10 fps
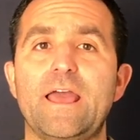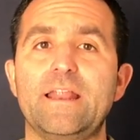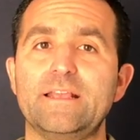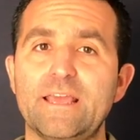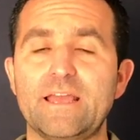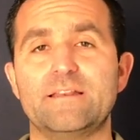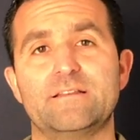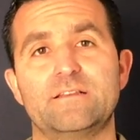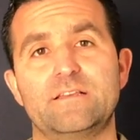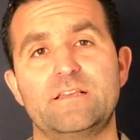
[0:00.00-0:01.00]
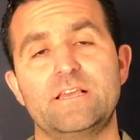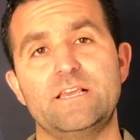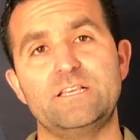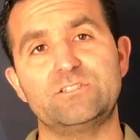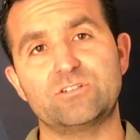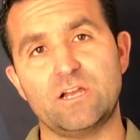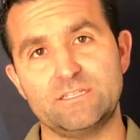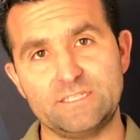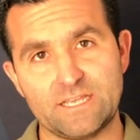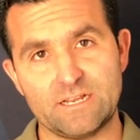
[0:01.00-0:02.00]
And again, he's trying
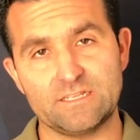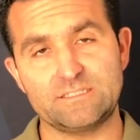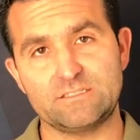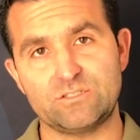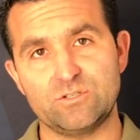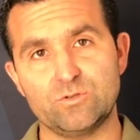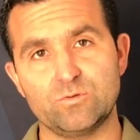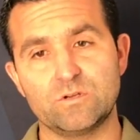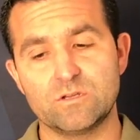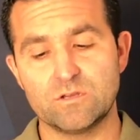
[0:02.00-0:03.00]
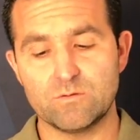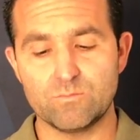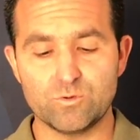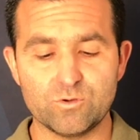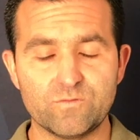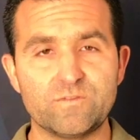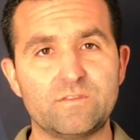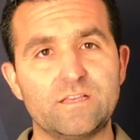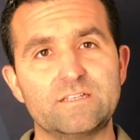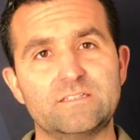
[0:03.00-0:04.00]
to get us to move
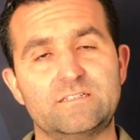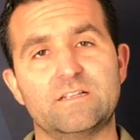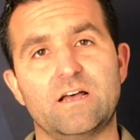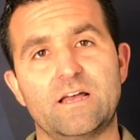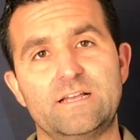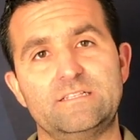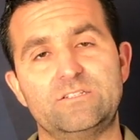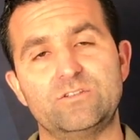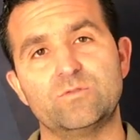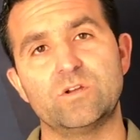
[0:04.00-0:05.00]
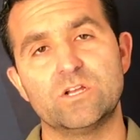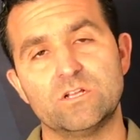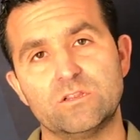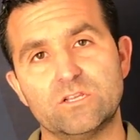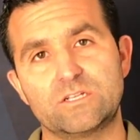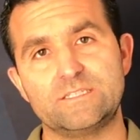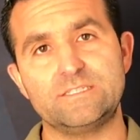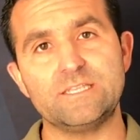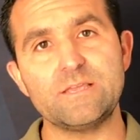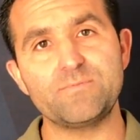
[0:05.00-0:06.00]
things aside, to
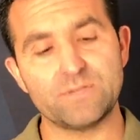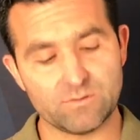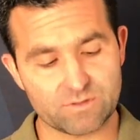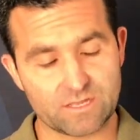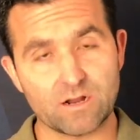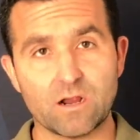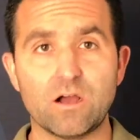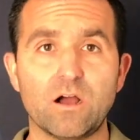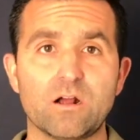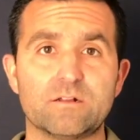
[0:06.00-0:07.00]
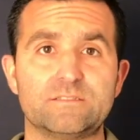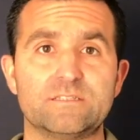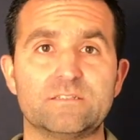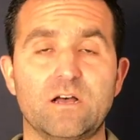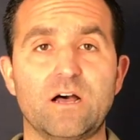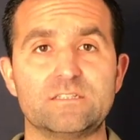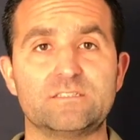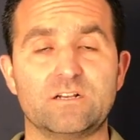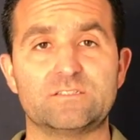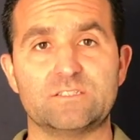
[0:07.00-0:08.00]
look deeply within our hearts and to
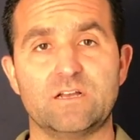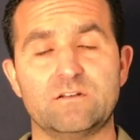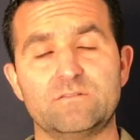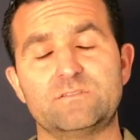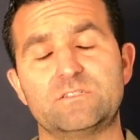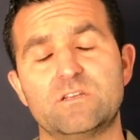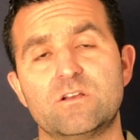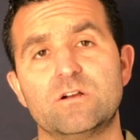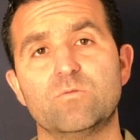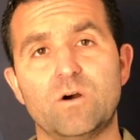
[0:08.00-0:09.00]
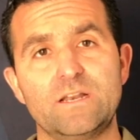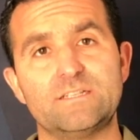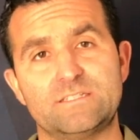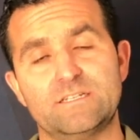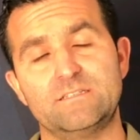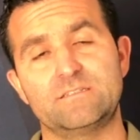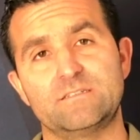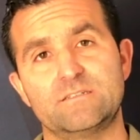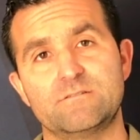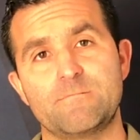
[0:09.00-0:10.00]
ask ourselves, what is it